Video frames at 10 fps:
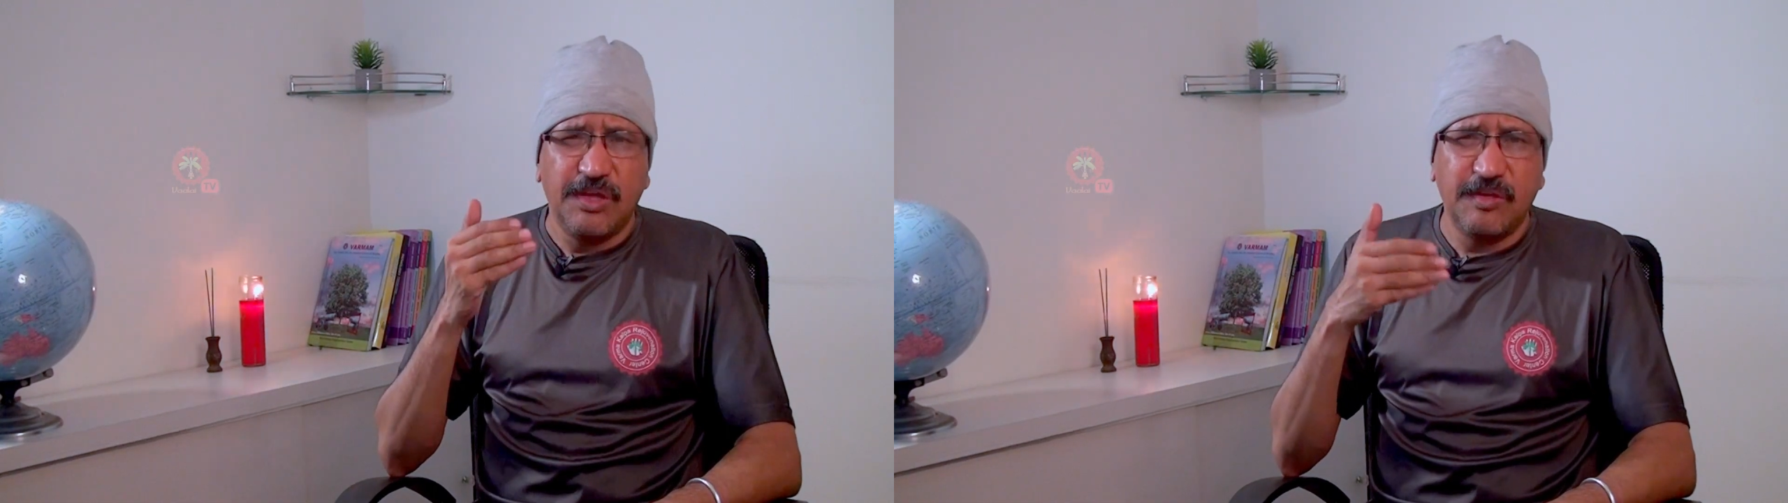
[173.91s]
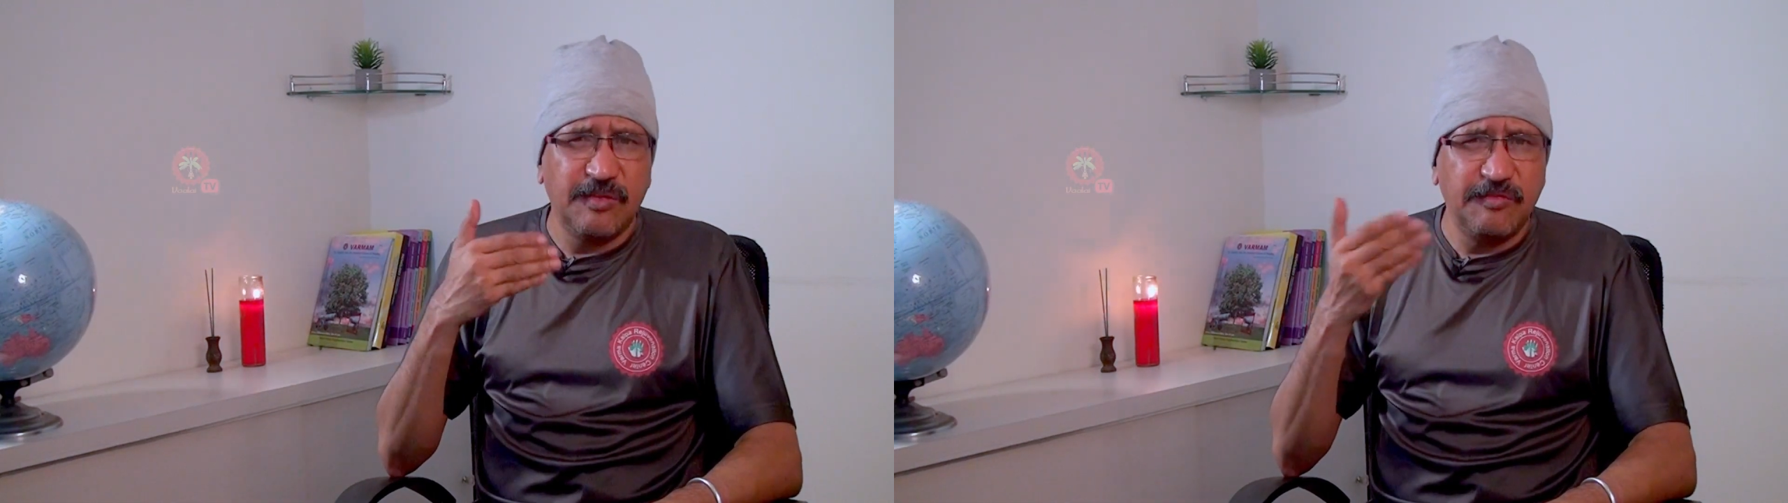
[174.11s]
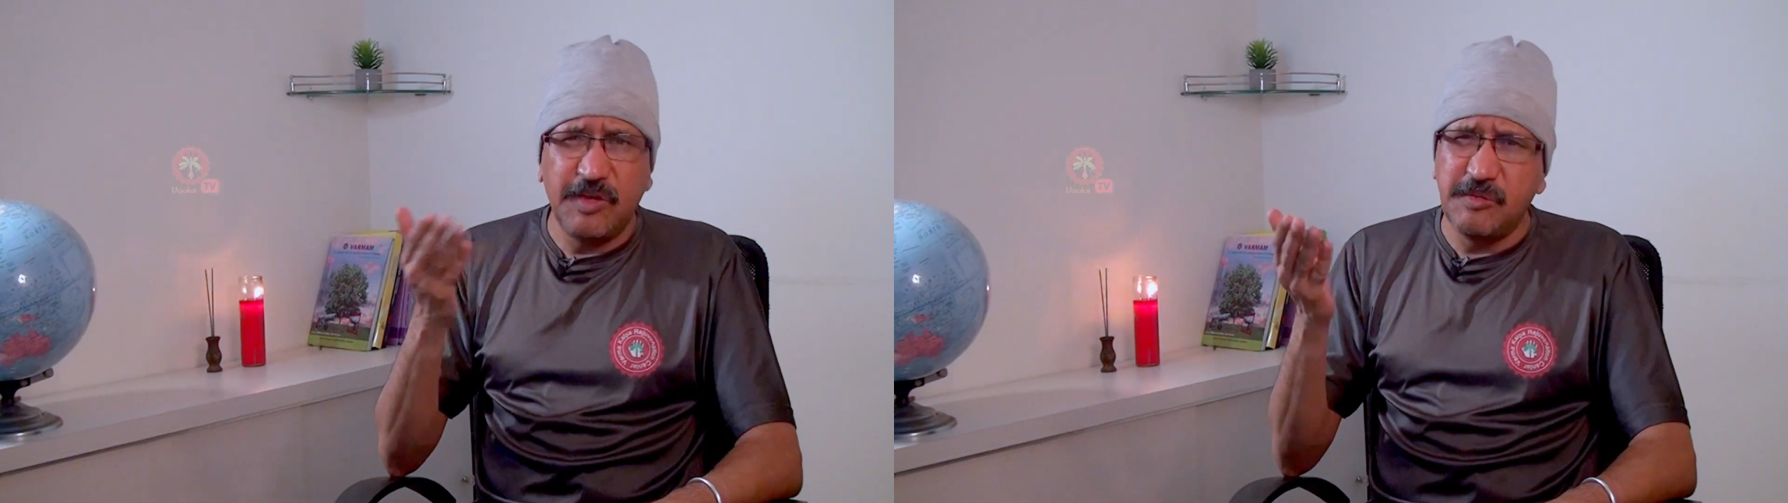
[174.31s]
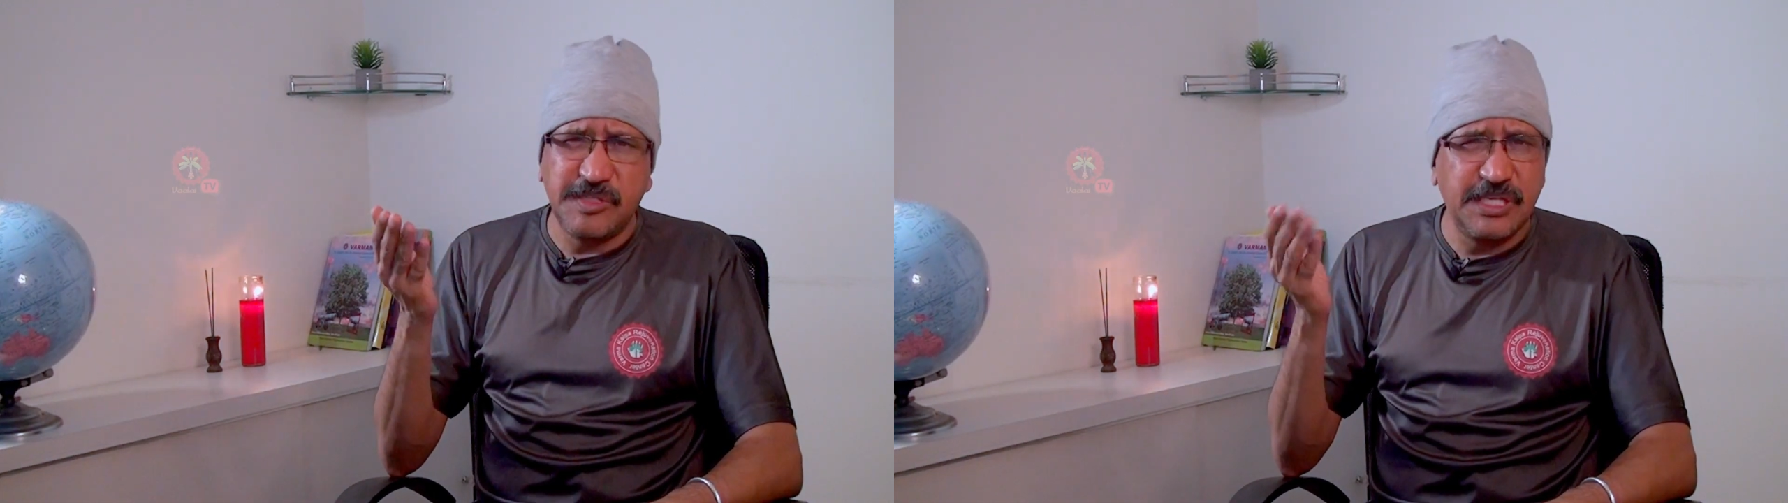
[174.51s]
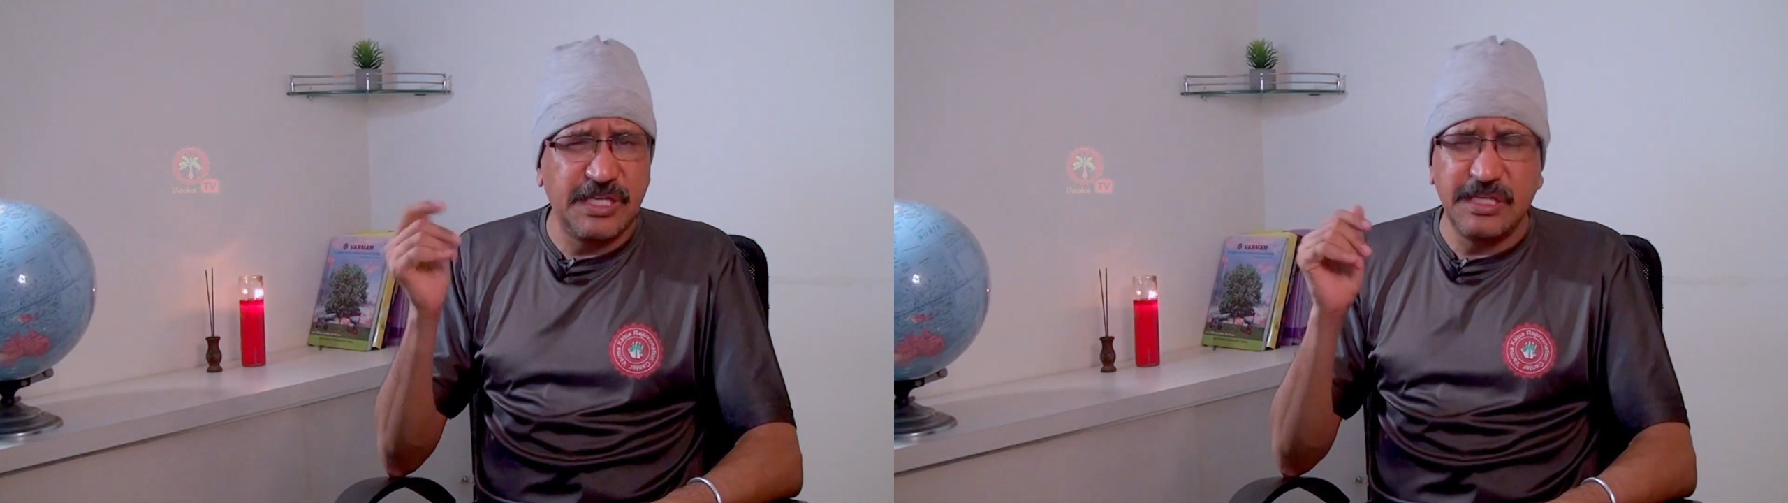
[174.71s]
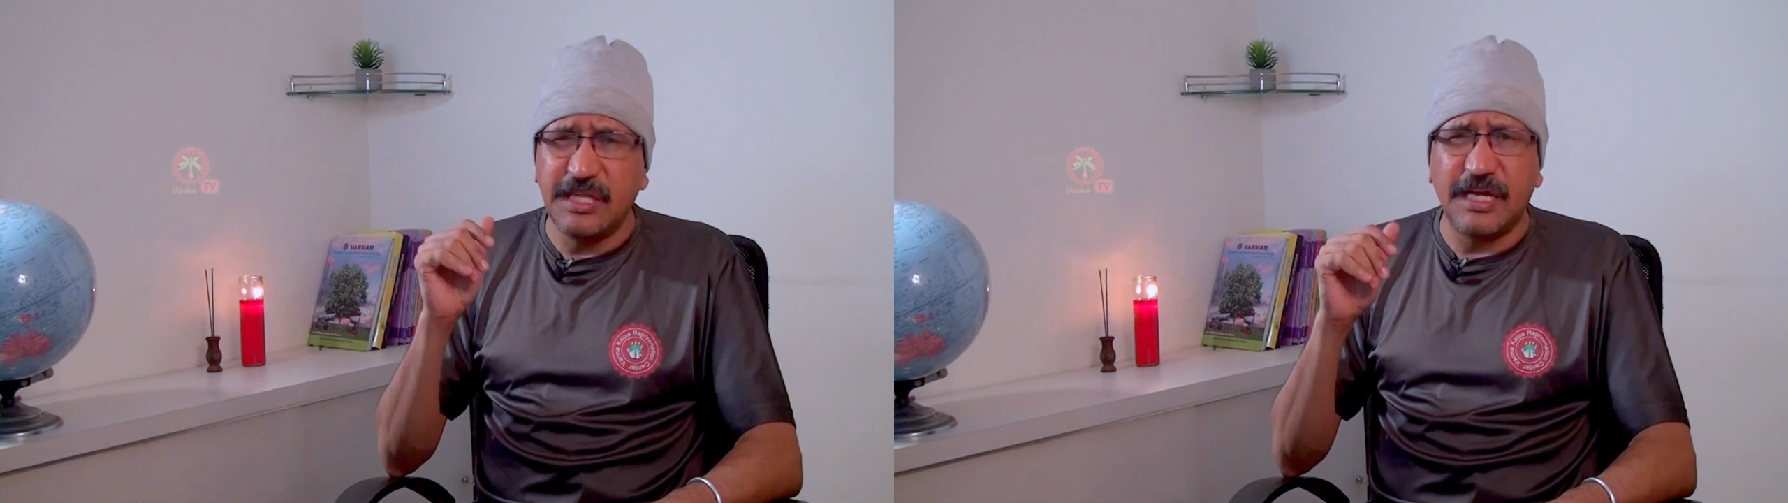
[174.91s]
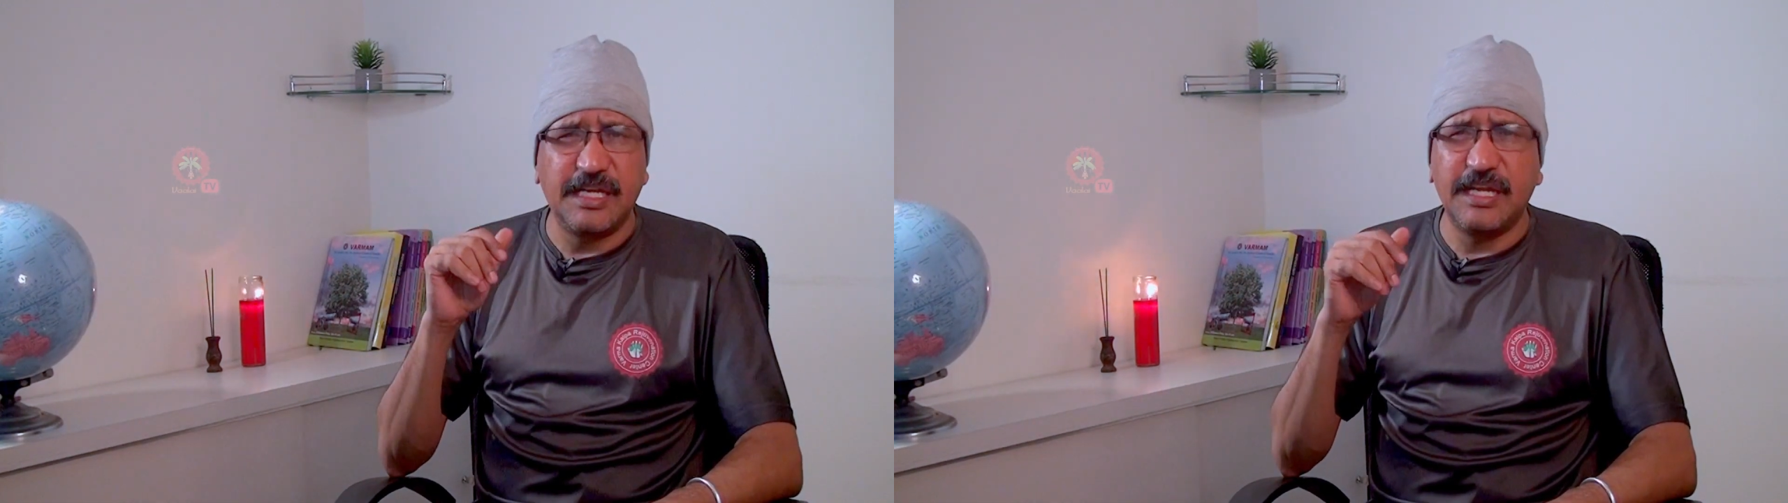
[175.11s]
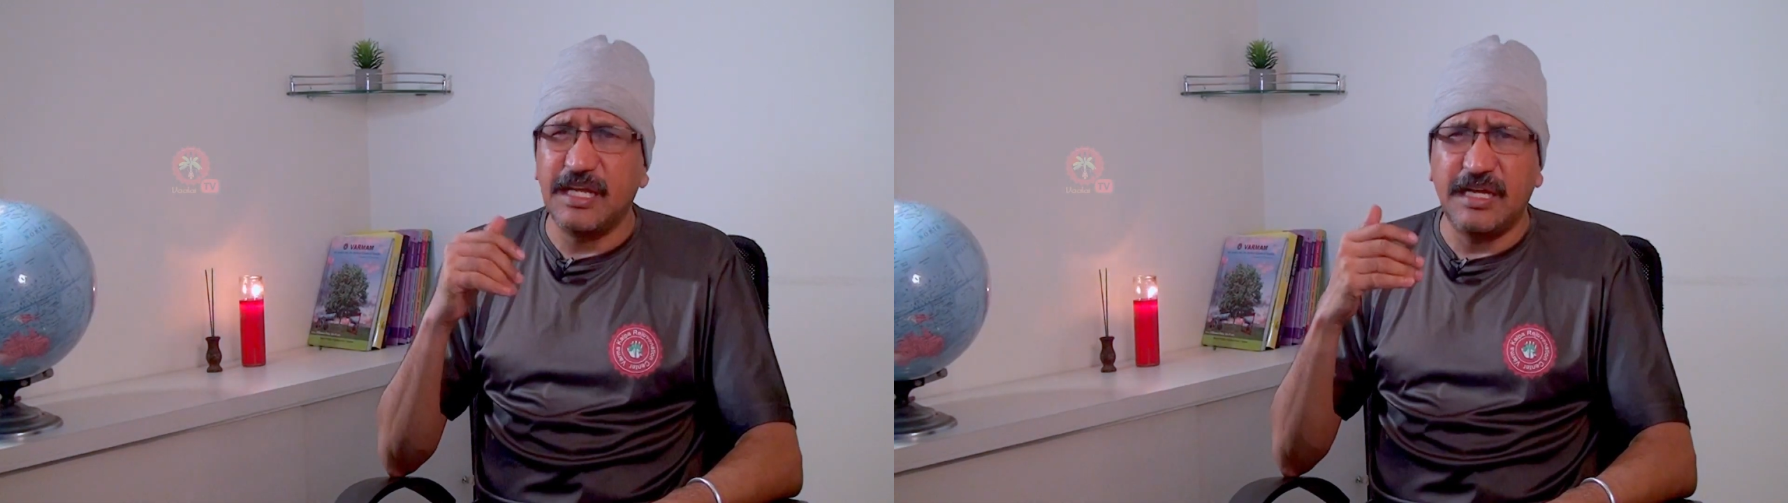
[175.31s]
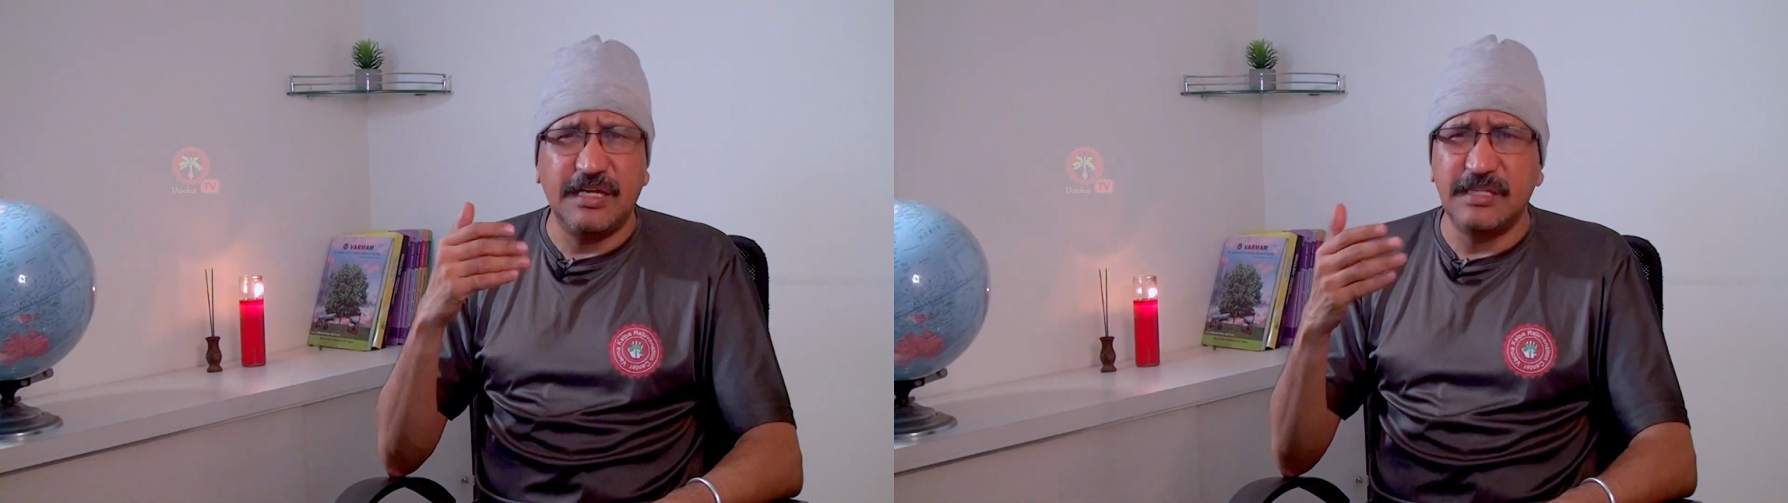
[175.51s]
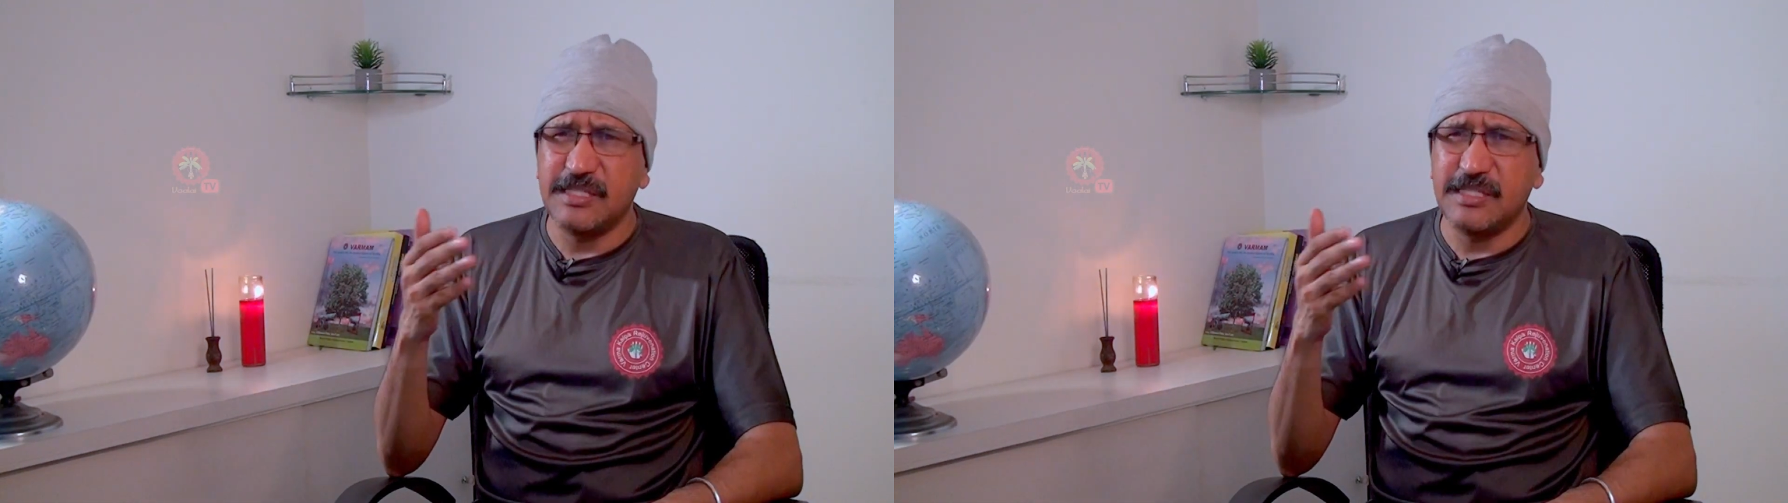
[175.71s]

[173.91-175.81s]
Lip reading: We'll see that in a